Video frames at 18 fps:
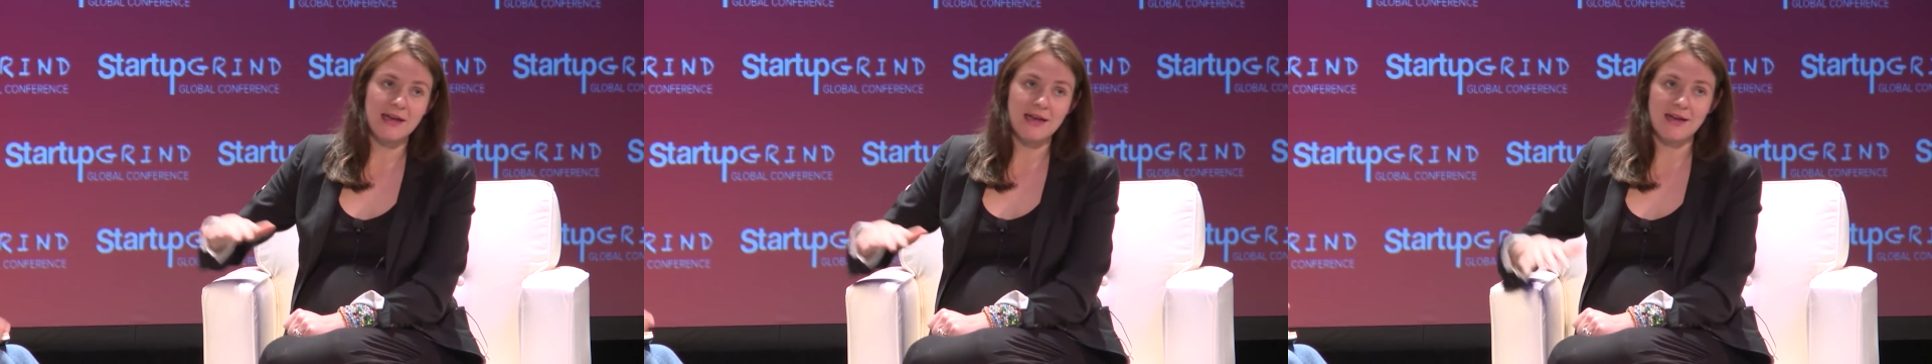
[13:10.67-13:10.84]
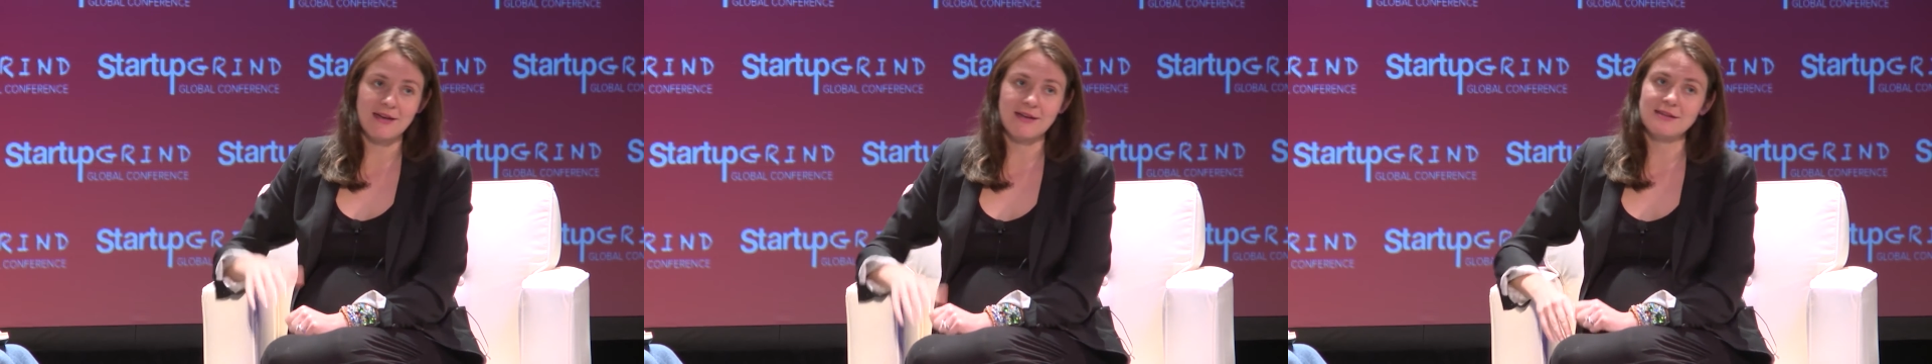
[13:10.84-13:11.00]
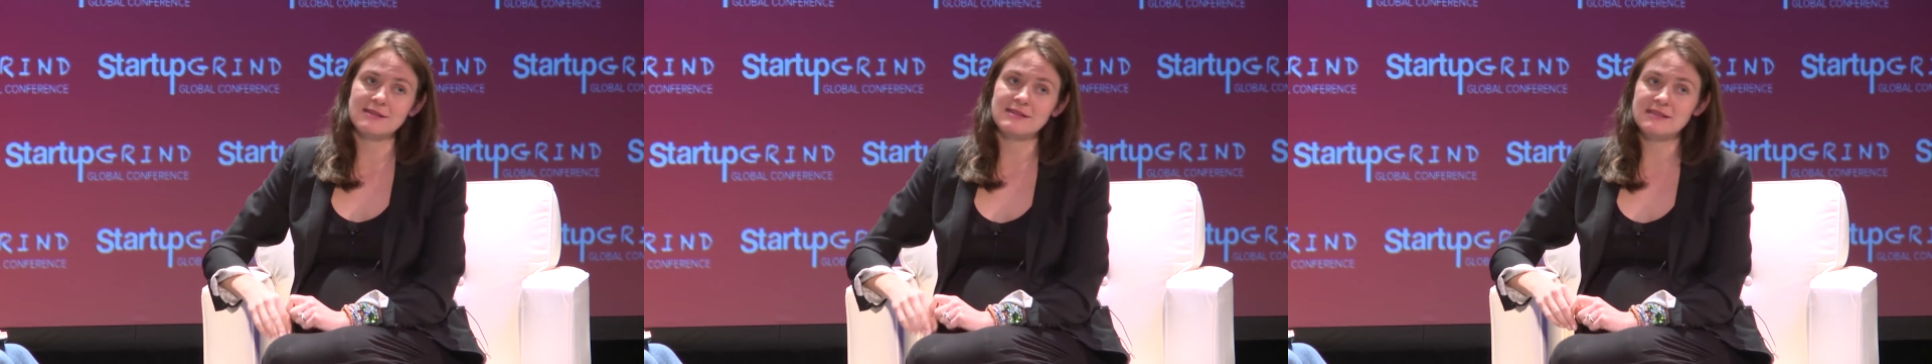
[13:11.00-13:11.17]

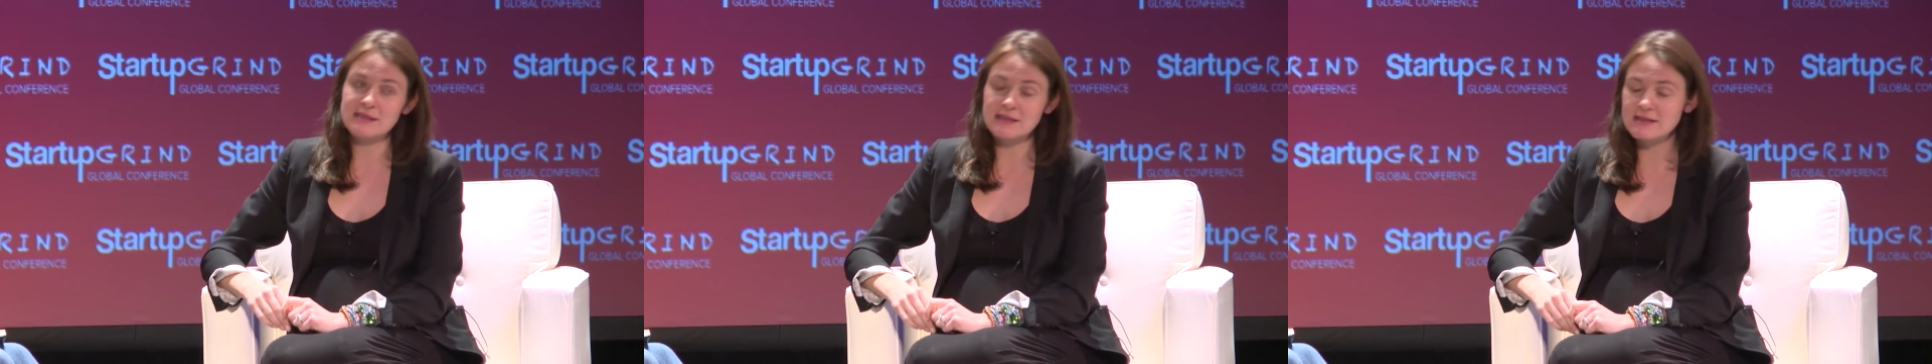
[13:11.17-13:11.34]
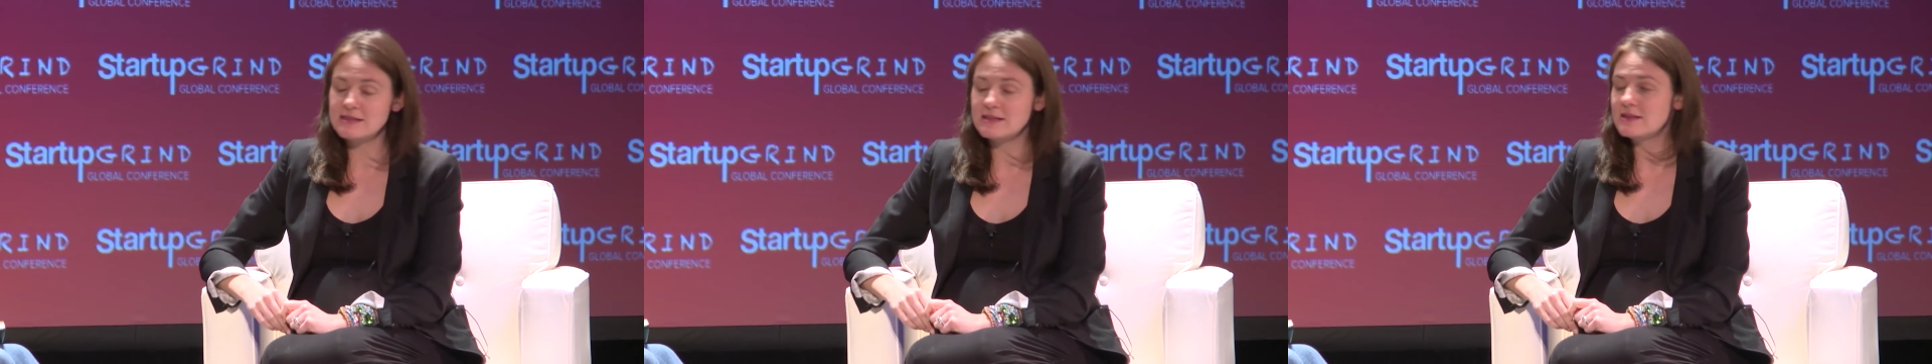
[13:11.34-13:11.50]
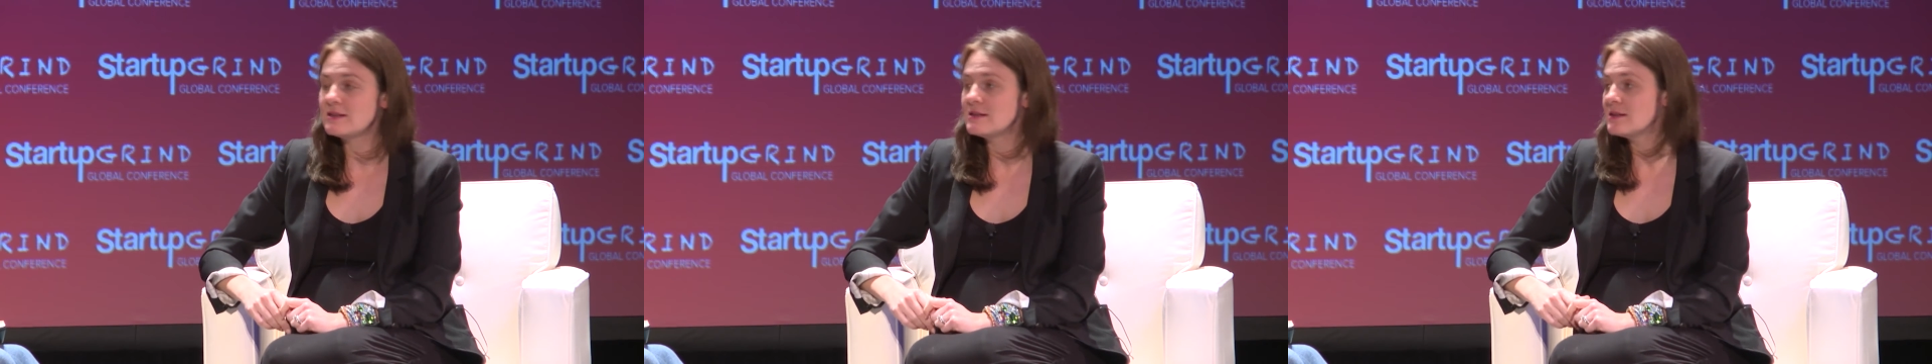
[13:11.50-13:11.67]
as
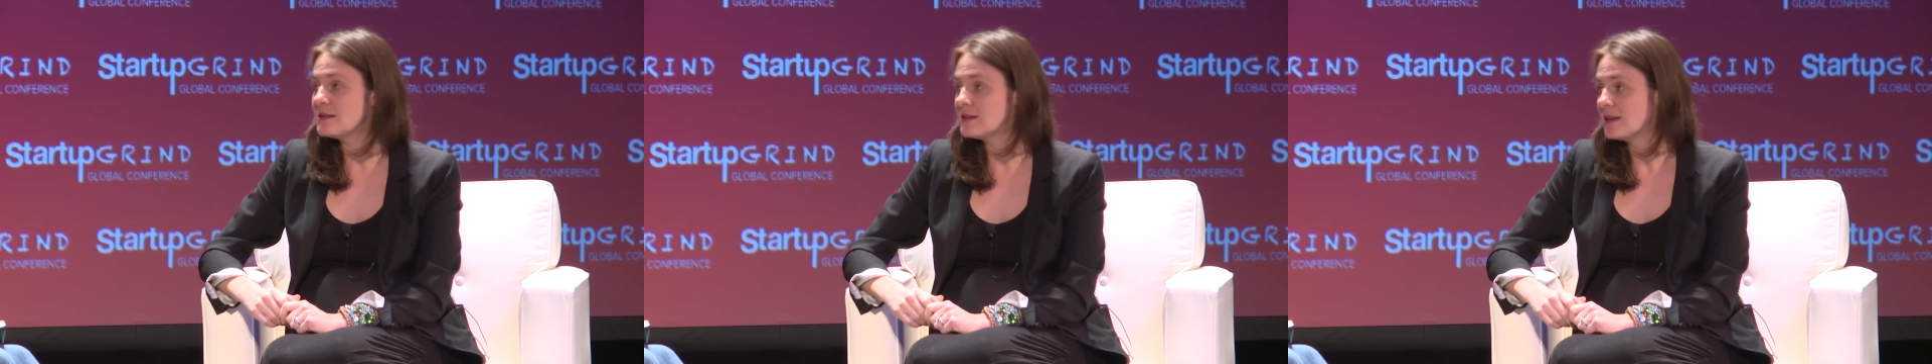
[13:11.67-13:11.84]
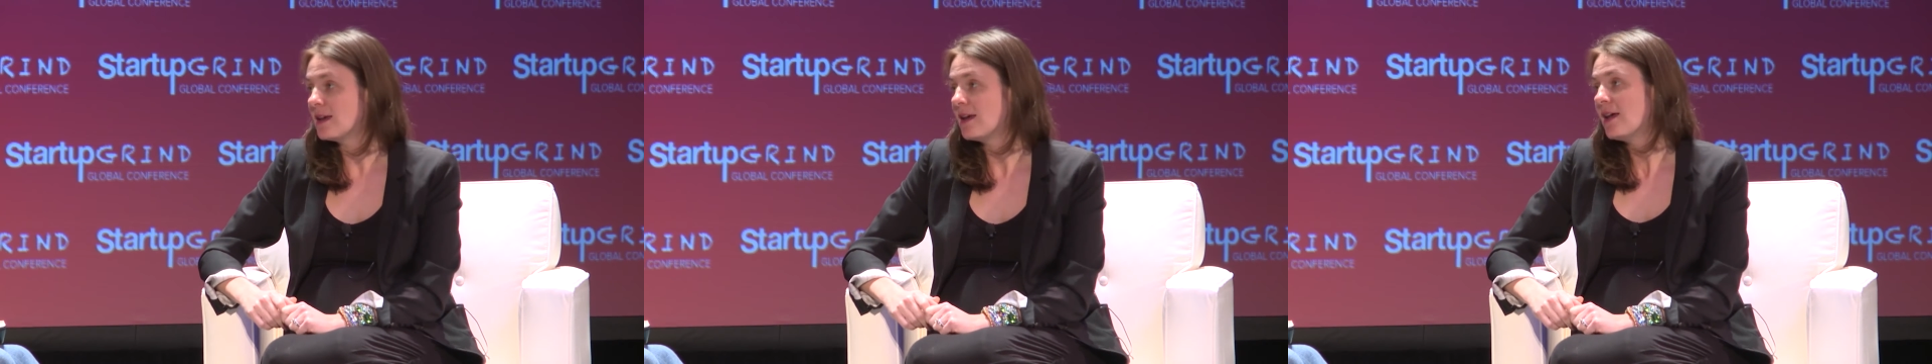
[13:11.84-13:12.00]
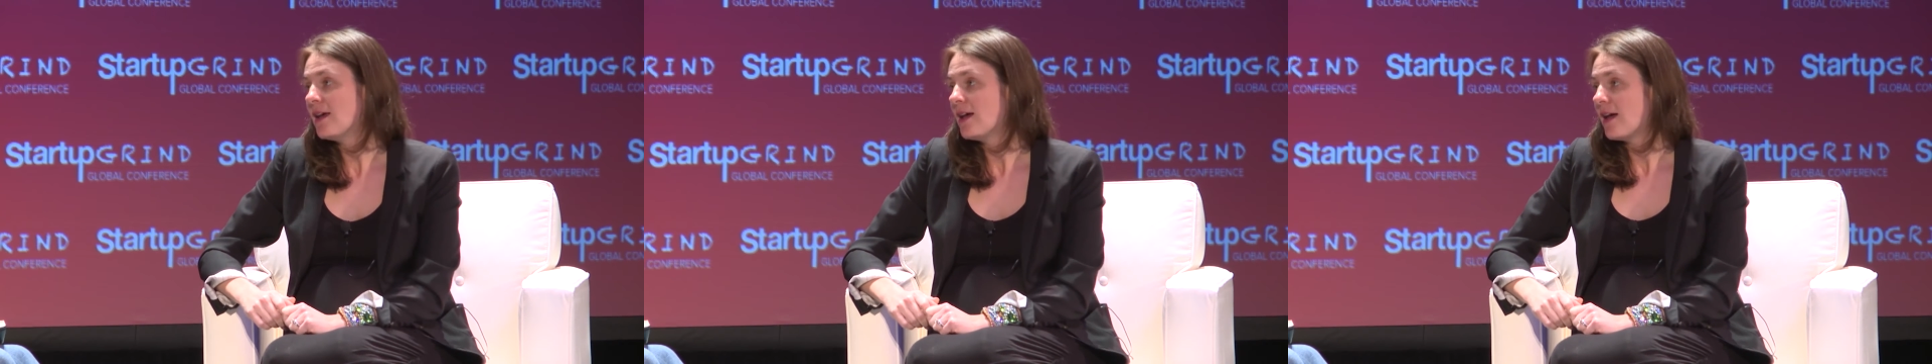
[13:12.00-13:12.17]
citizens
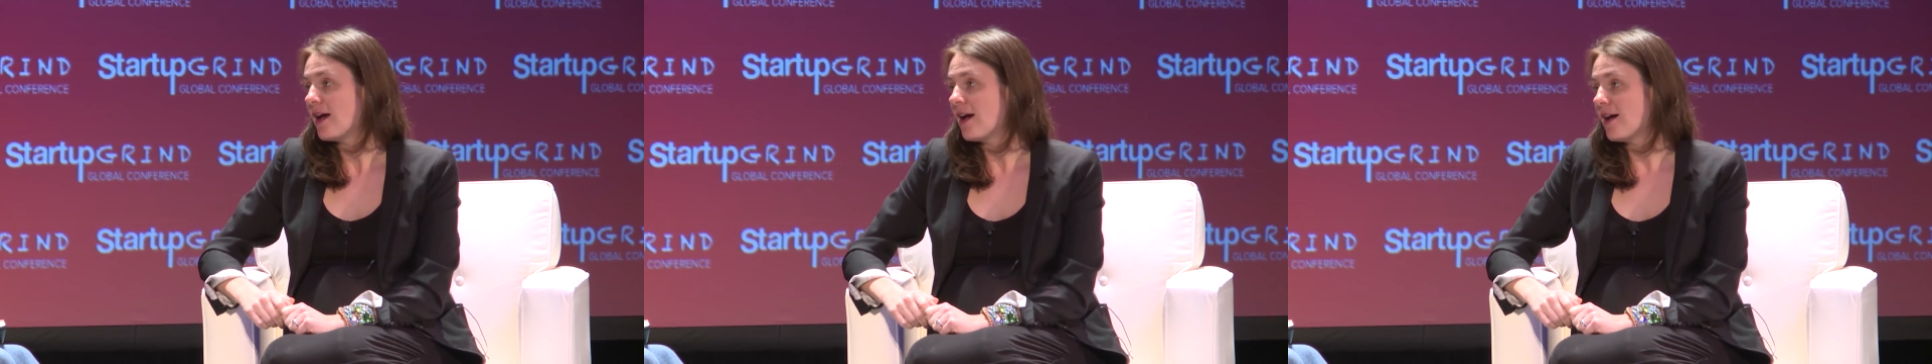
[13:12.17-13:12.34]
yeah.